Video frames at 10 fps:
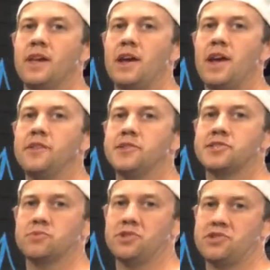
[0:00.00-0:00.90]
and then
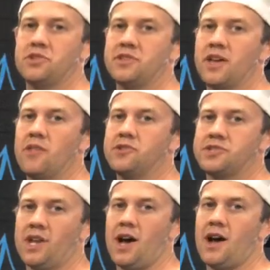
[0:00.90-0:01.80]
switch to the other
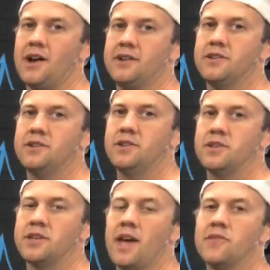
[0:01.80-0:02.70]
side.
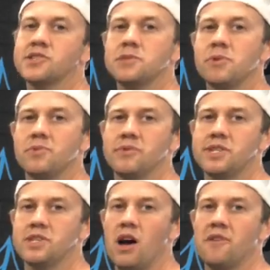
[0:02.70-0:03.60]
Okay, this can be
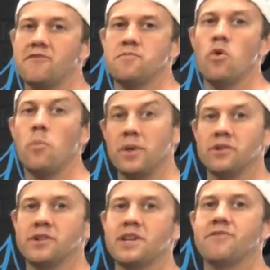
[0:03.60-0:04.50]
really tough
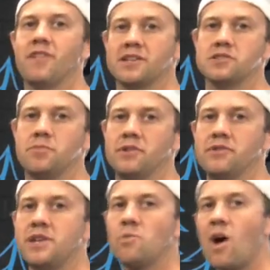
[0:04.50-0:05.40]
mobility,
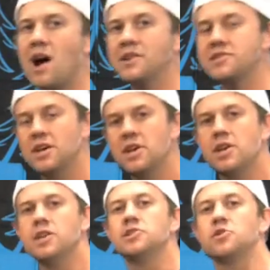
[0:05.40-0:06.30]
flexibility wise.
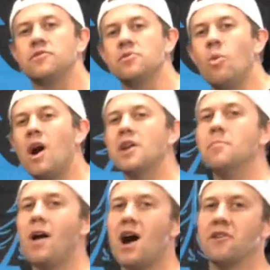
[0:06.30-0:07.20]
So if you wanna
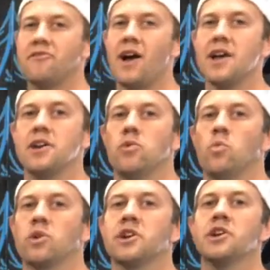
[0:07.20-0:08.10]
modify it,
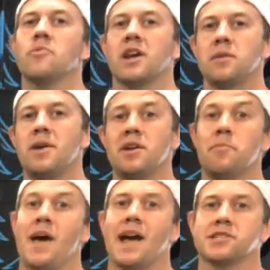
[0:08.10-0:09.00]
we're gonna recommend a
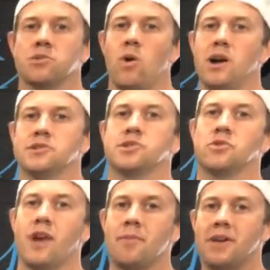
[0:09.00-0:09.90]
back squat. So
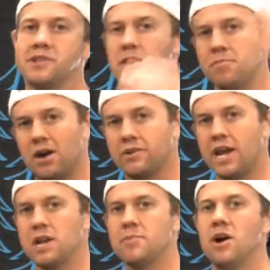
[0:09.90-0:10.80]
grab that dumbbell,
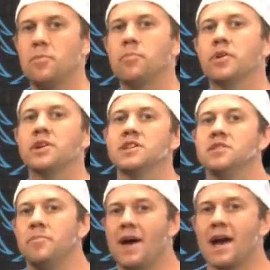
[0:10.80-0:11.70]
kettlebell, put it in
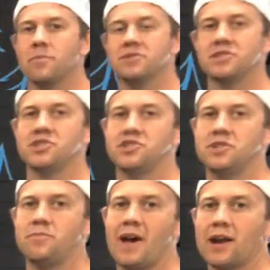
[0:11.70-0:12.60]
the back
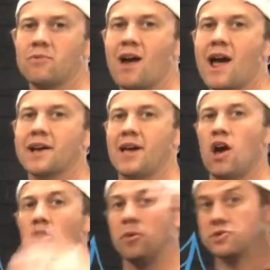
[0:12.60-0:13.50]
position, back rack.
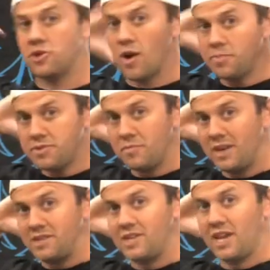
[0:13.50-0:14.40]
Elbows are up to
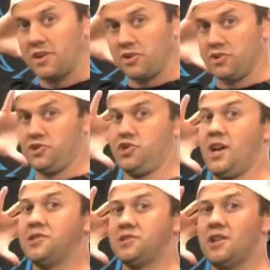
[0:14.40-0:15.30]
maintain good
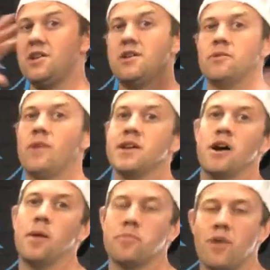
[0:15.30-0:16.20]
chest, right,
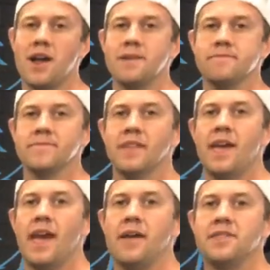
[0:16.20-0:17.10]
upright.
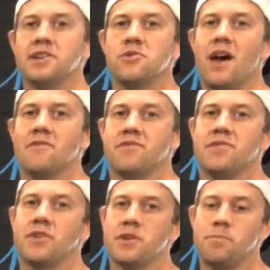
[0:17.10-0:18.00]
And then you have
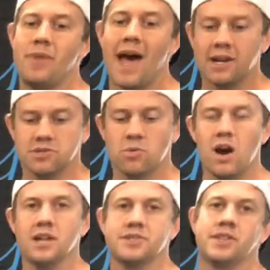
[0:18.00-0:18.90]
30 back
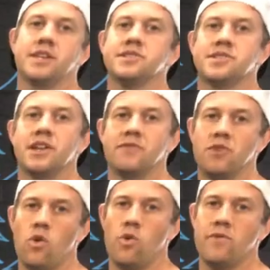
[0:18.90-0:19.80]
squats instead of
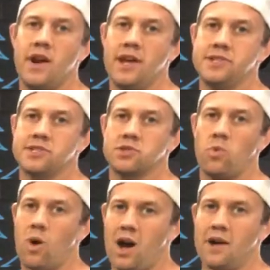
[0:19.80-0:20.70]
the overhead
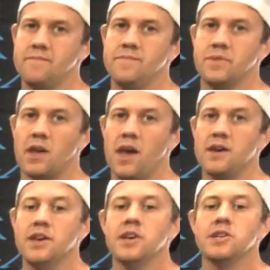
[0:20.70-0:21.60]
squat, okay?
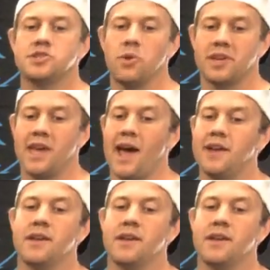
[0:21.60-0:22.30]
So again,